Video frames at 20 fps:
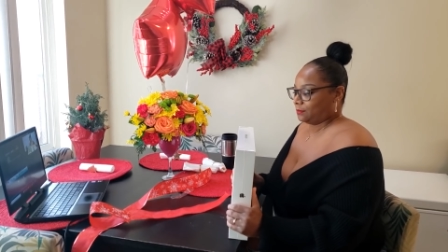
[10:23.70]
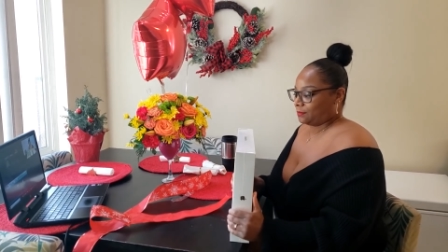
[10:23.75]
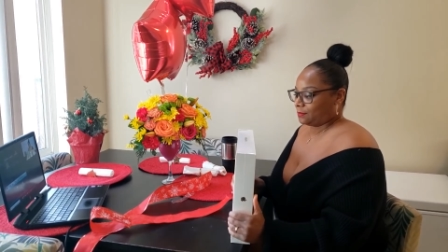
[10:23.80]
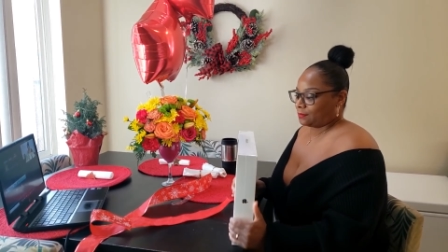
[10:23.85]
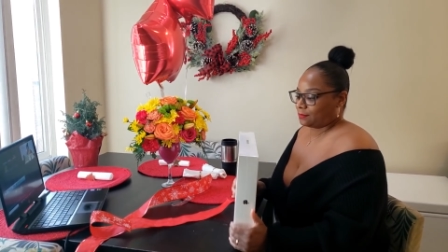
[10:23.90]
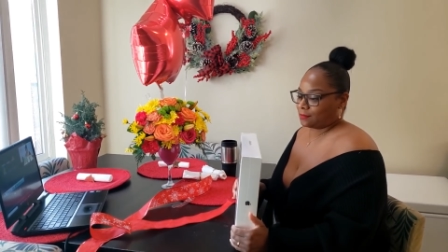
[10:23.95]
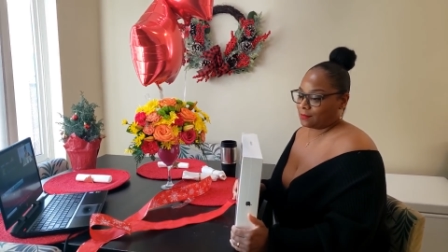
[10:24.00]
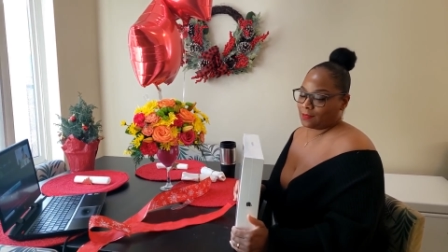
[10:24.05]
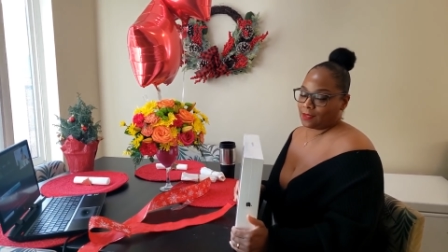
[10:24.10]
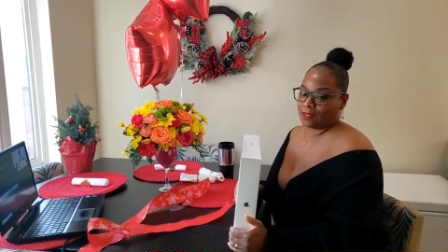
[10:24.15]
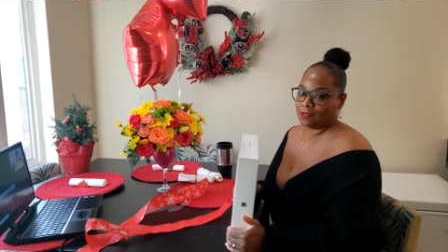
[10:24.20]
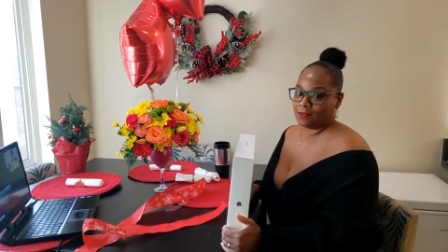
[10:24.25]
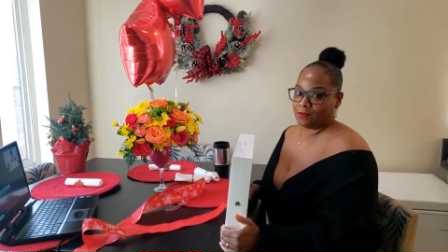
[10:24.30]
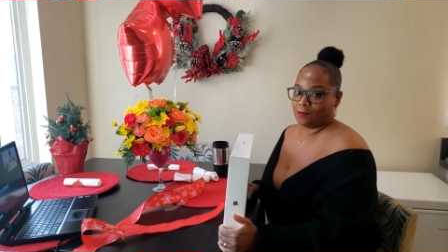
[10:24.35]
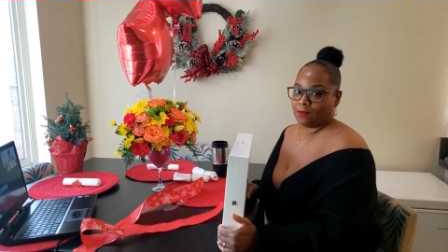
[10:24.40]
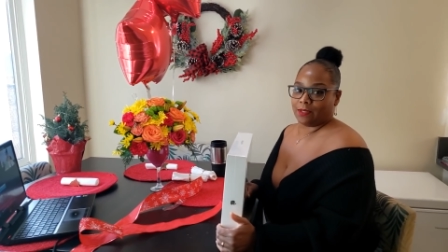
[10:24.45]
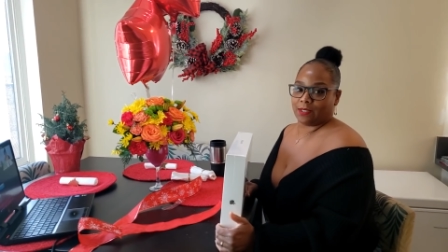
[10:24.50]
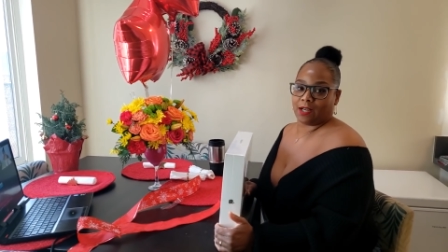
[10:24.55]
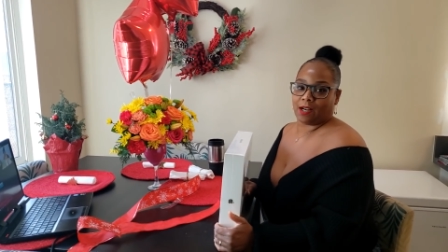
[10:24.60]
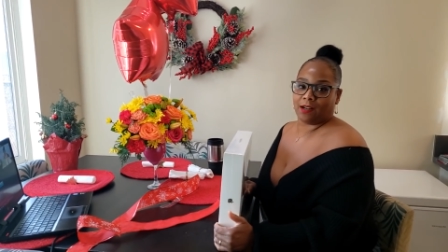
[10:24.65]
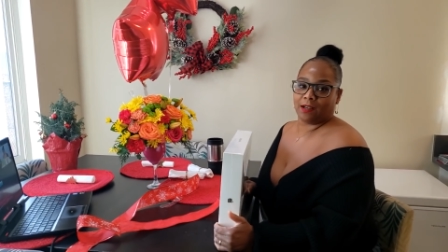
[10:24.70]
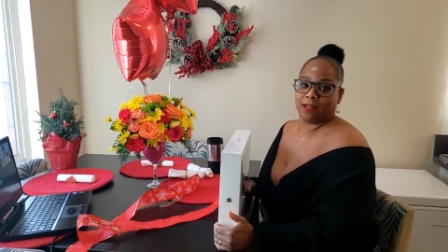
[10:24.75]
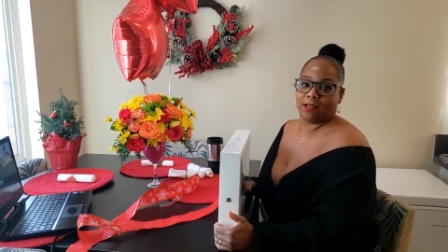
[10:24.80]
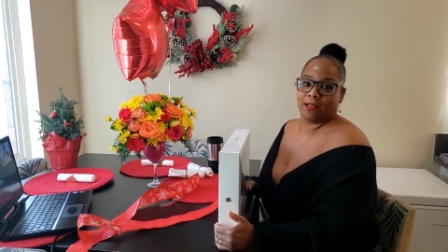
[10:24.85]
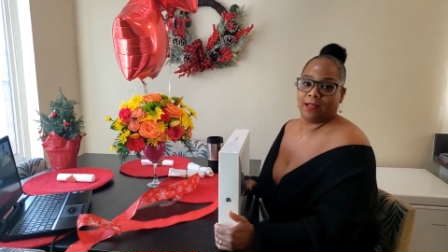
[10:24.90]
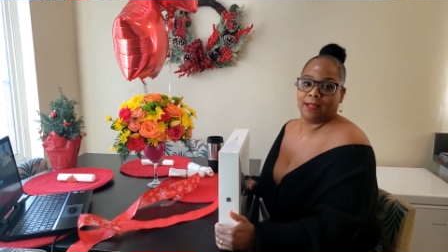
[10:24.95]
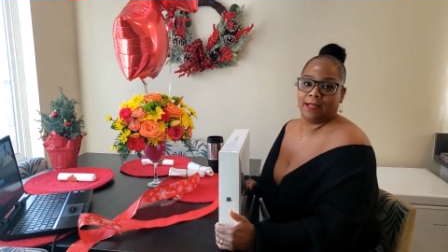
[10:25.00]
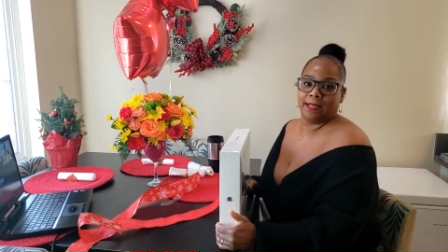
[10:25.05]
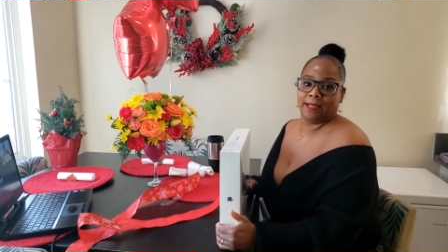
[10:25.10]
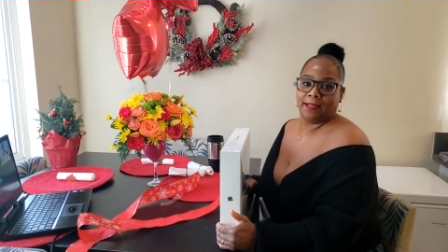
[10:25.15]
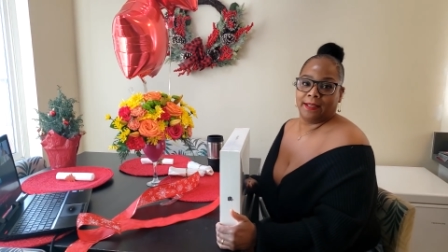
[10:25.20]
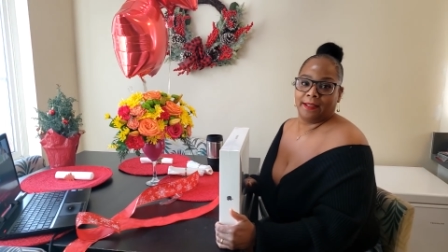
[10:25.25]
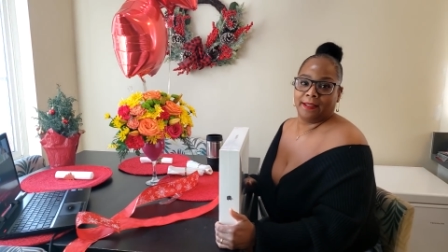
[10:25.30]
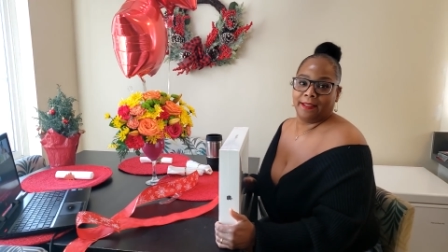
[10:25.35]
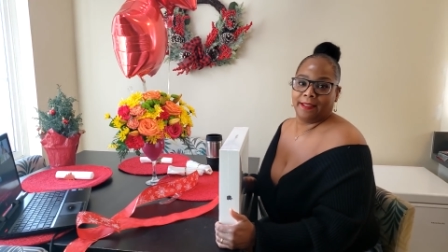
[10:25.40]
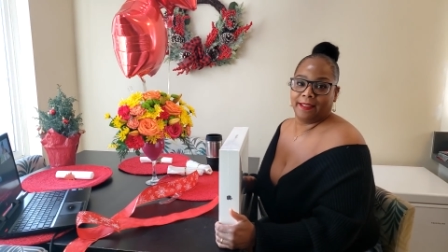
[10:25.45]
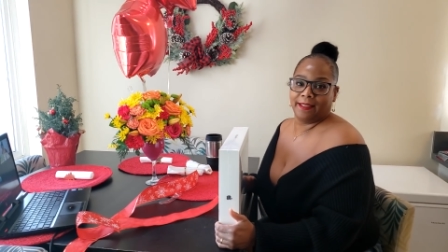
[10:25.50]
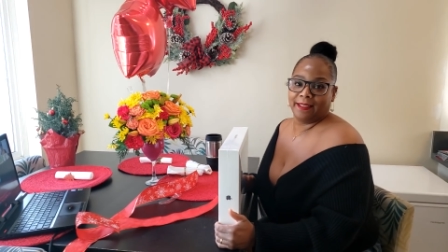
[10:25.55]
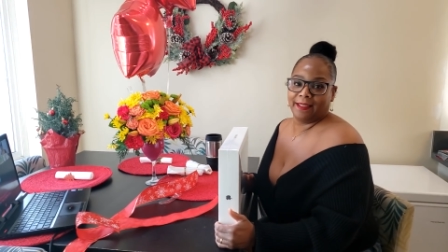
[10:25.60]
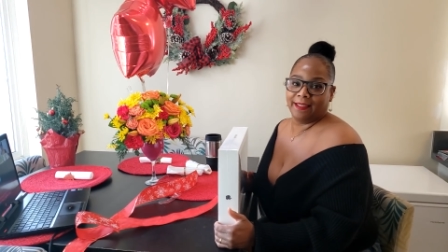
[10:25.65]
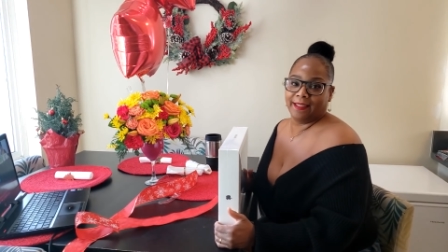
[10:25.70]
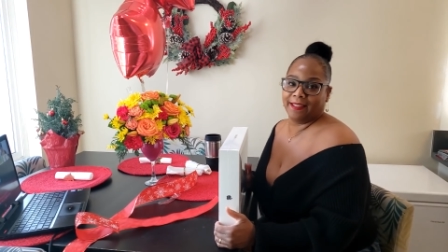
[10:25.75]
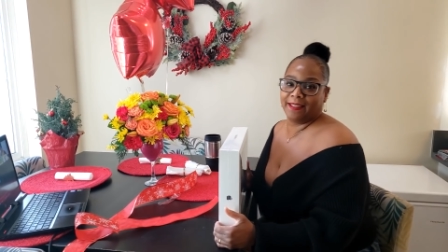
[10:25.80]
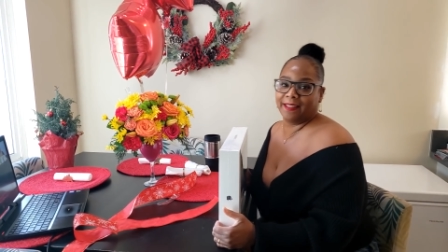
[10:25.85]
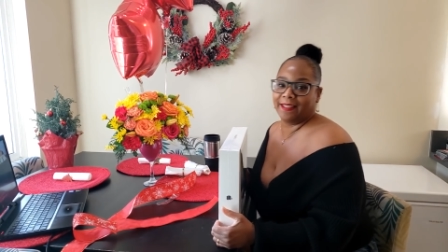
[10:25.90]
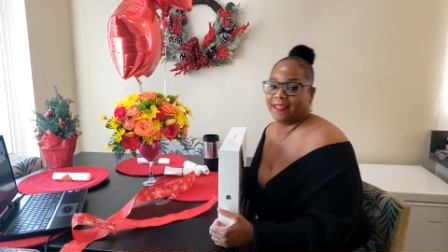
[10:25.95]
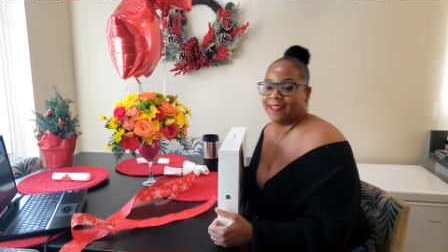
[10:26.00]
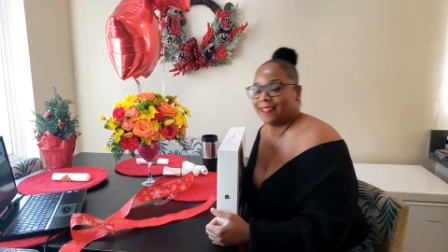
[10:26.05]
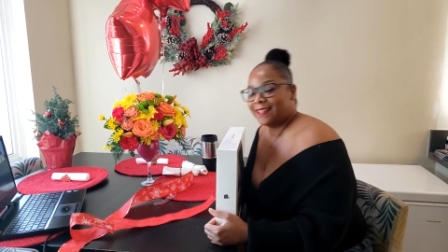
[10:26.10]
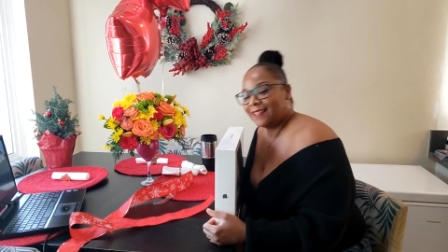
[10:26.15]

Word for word: Open it and use it right now. No.